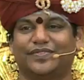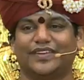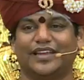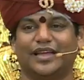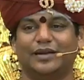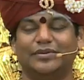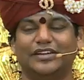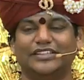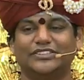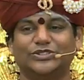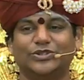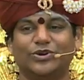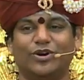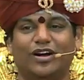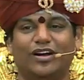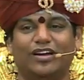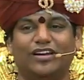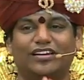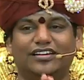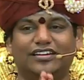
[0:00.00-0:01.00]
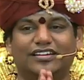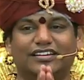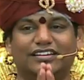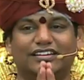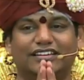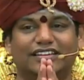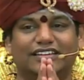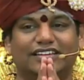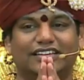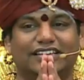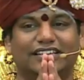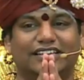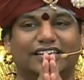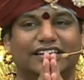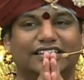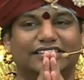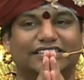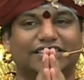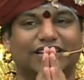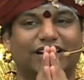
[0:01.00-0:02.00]
I bless you all.
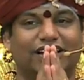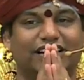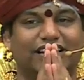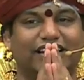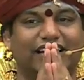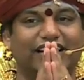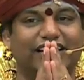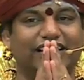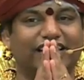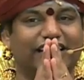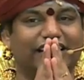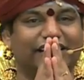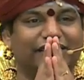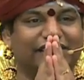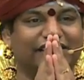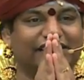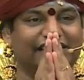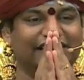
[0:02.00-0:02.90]
Let's all radiate with